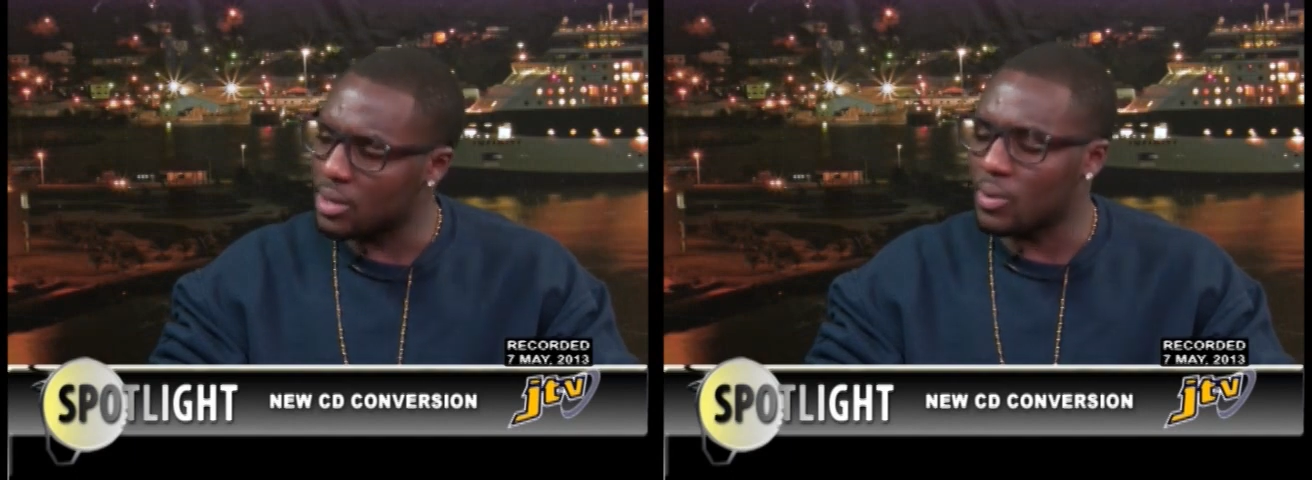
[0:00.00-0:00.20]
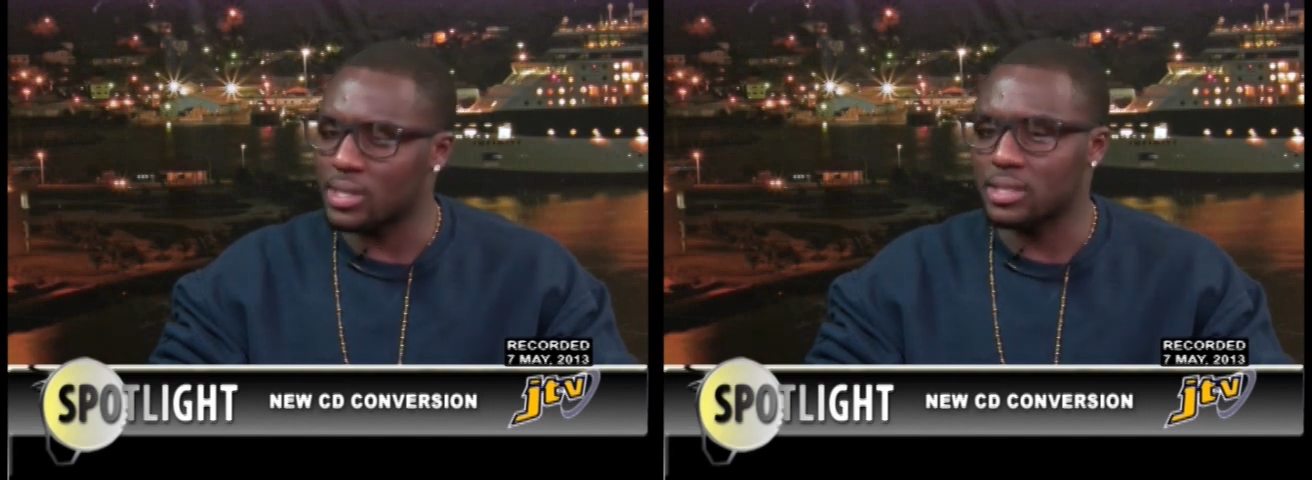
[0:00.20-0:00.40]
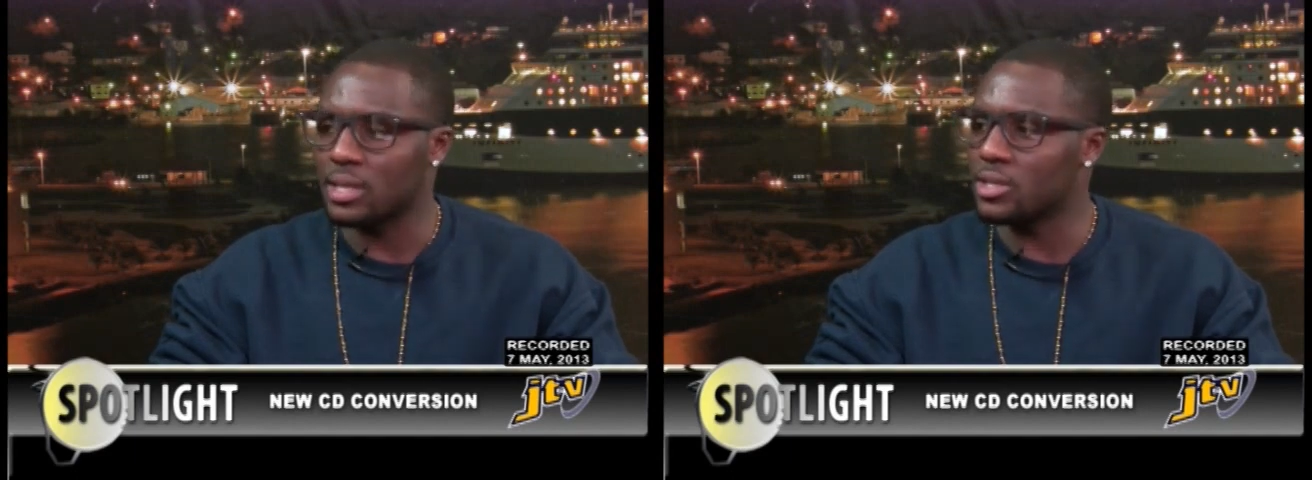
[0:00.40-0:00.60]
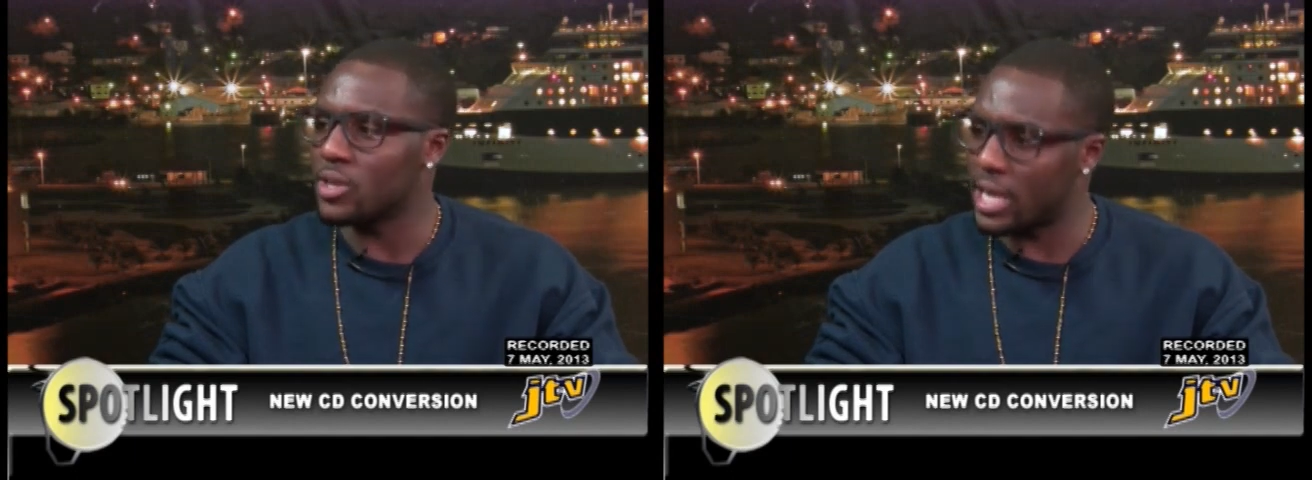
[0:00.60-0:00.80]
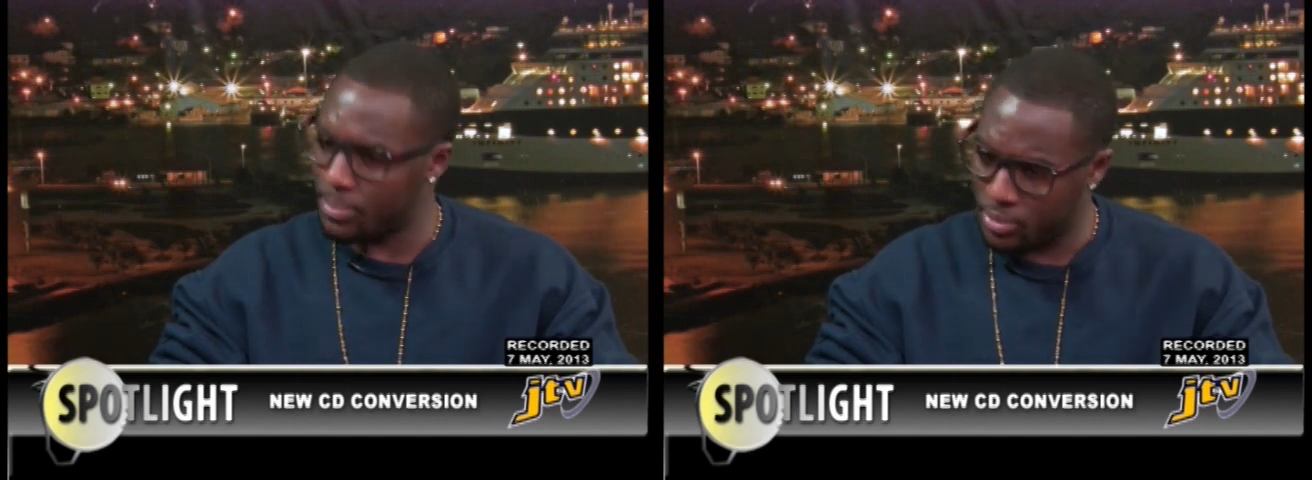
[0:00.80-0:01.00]
you get paid.
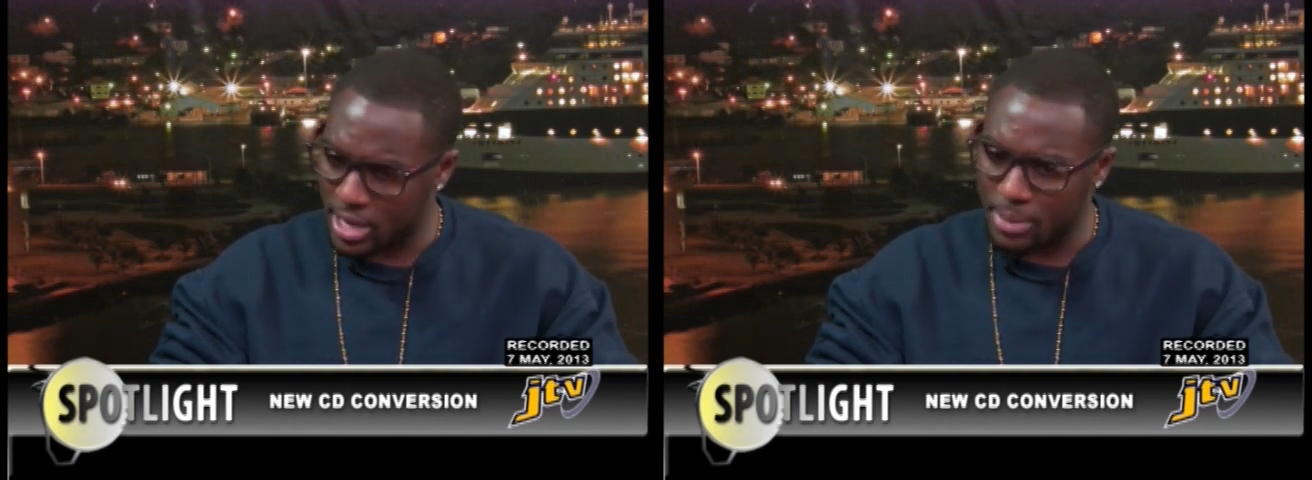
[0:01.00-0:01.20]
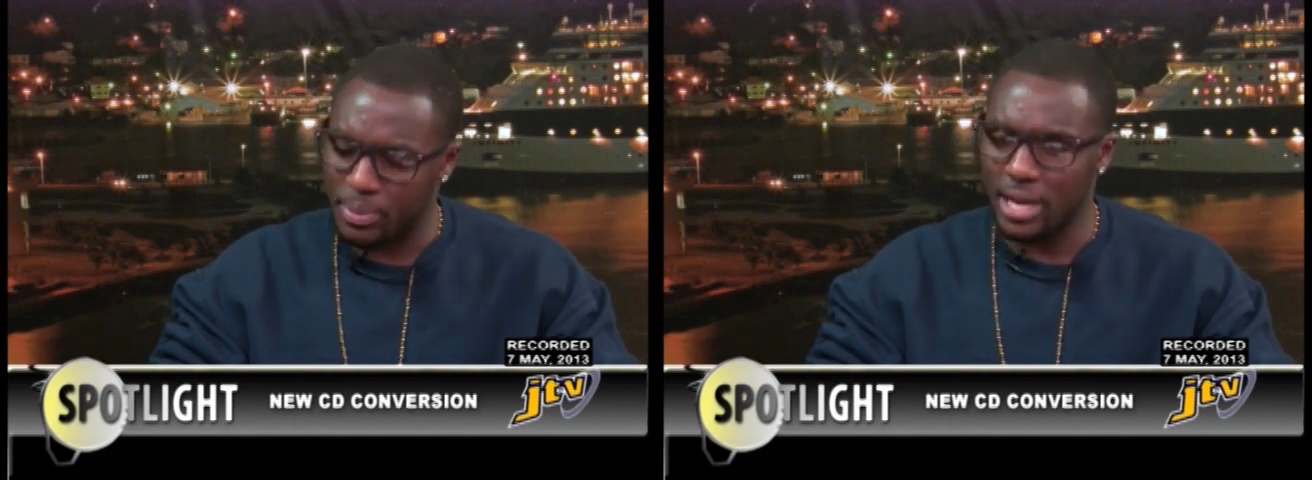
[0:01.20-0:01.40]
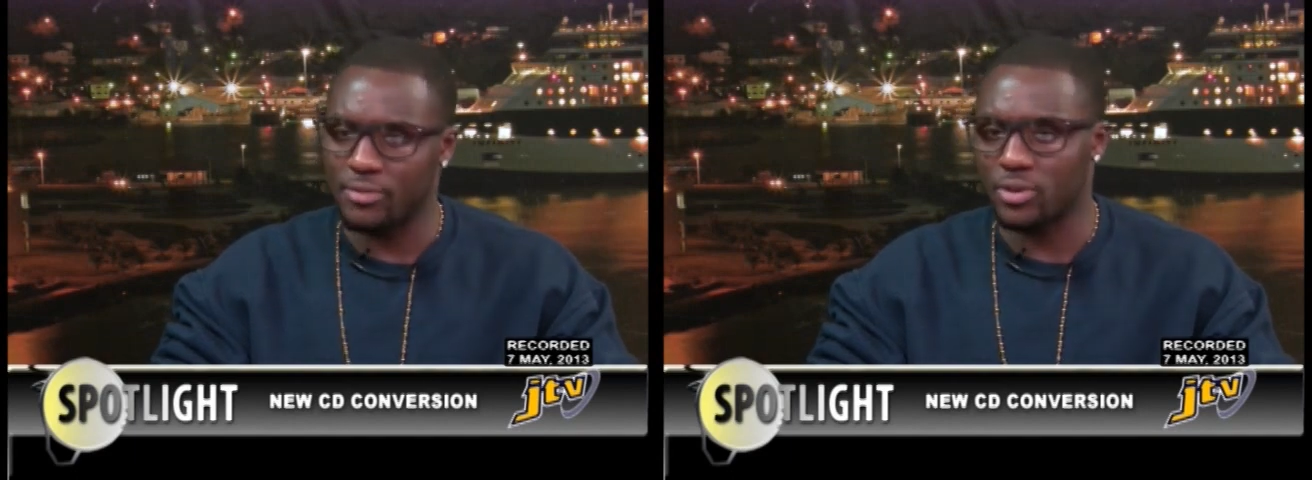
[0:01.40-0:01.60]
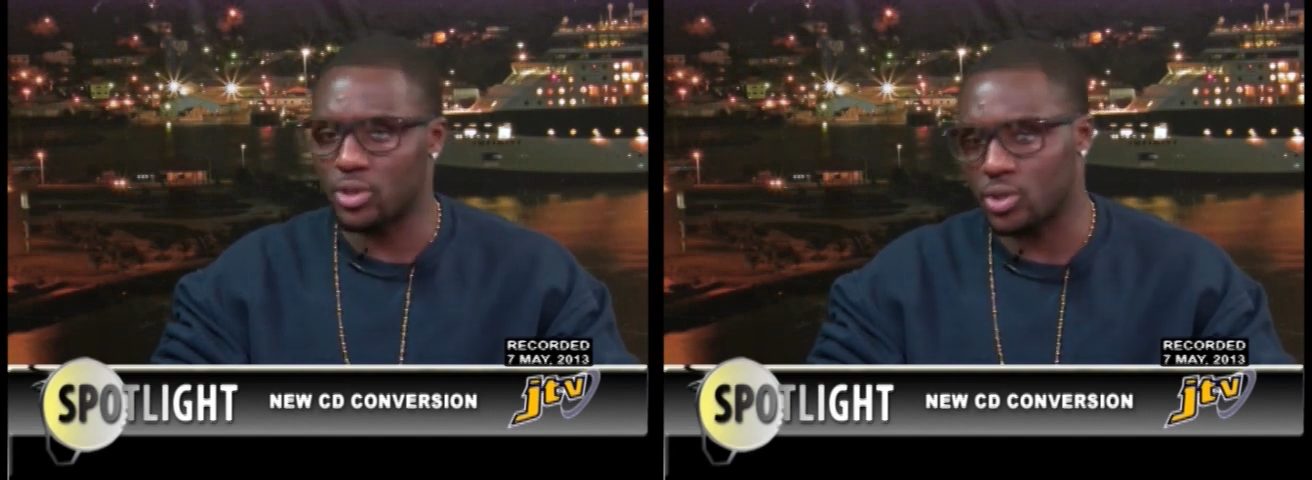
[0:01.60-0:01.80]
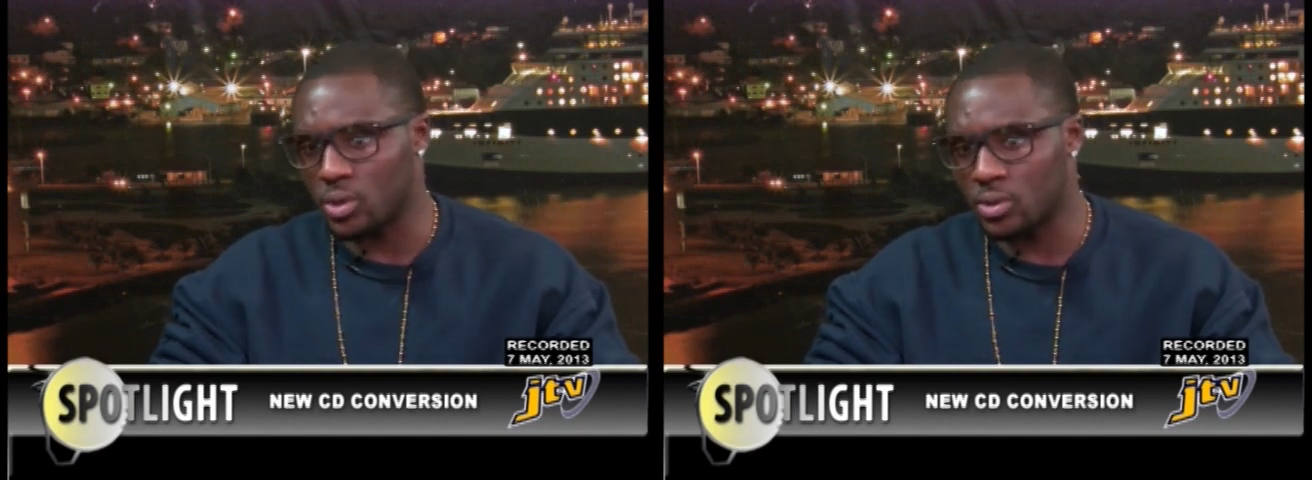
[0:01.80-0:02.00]
You, get, you get paid for the
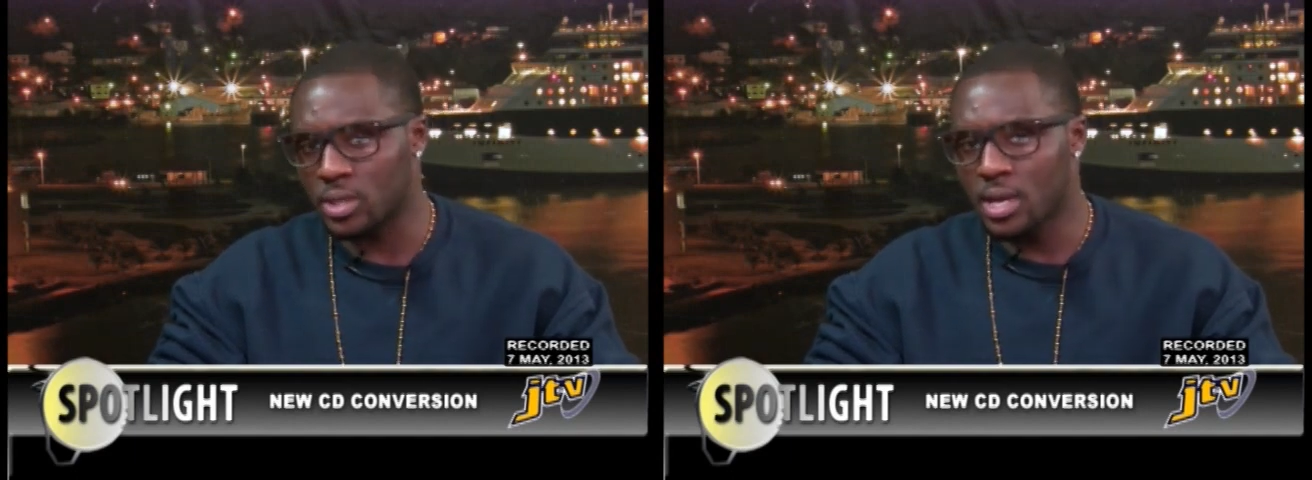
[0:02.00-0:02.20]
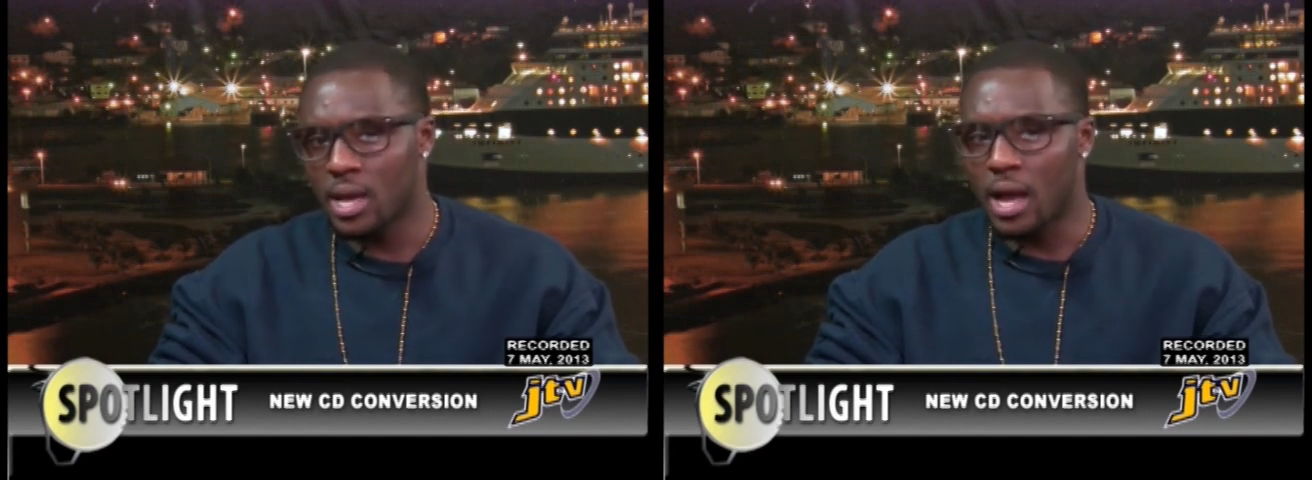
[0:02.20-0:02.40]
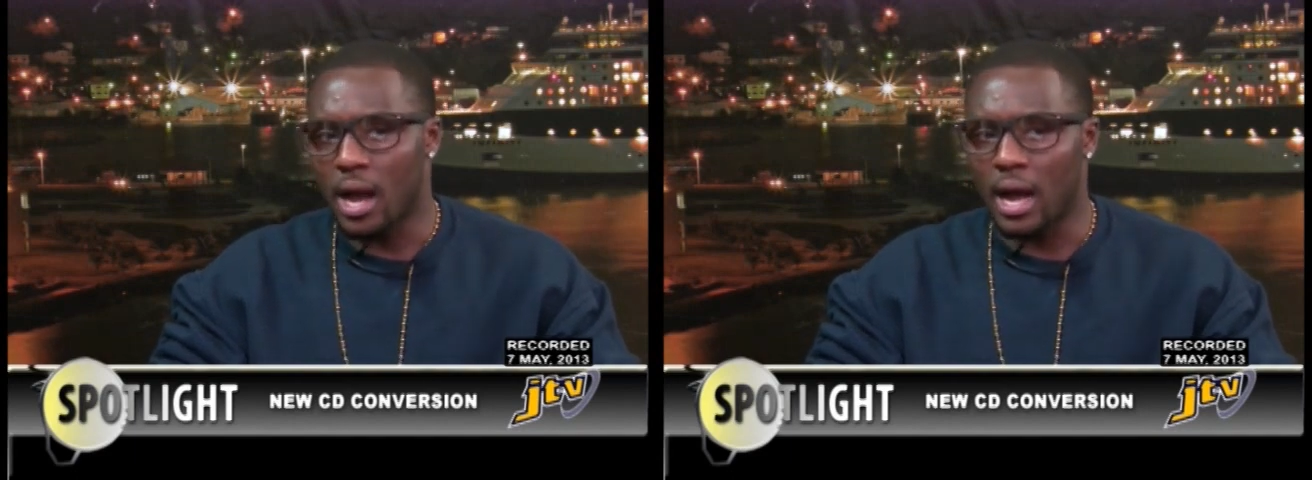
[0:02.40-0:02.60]
mm-hmm. shows. Mm-hmm.